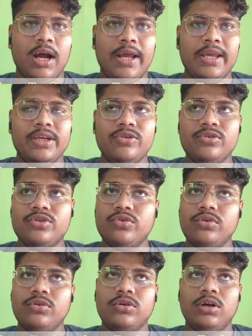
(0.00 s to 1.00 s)
I
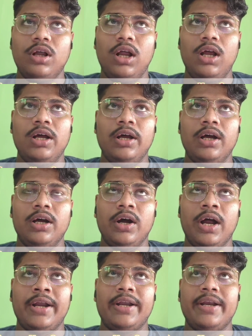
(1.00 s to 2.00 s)
used to
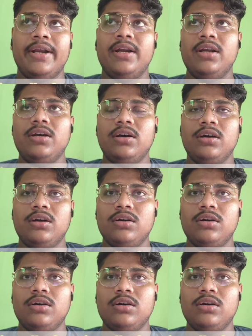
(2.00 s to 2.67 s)
attend